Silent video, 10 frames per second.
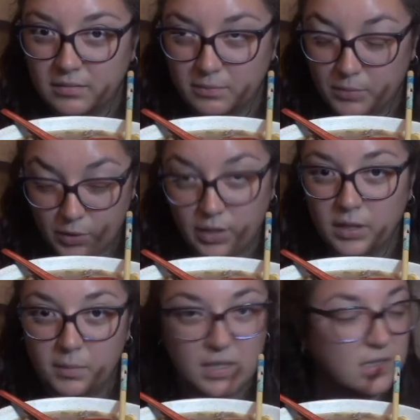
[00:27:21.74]
Beauty and the
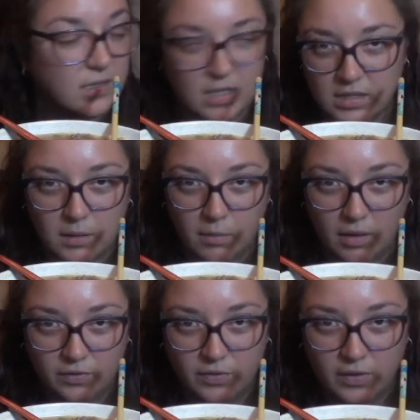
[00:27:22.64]
Beast Disney buff.
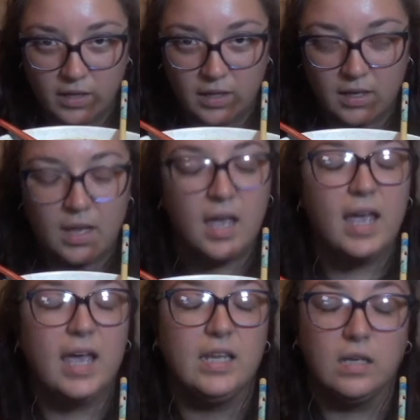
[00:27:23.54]

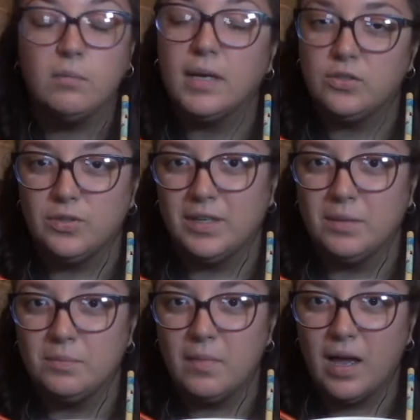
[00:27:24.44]
And in my
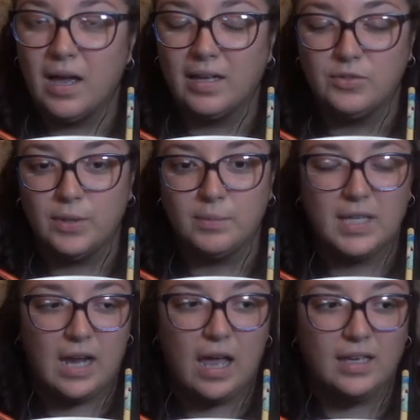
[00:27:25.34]
dream, I dreamt
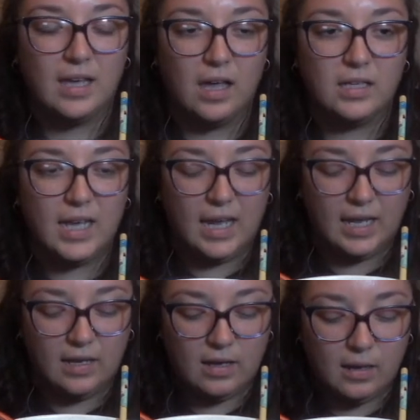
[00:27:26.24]
that I got a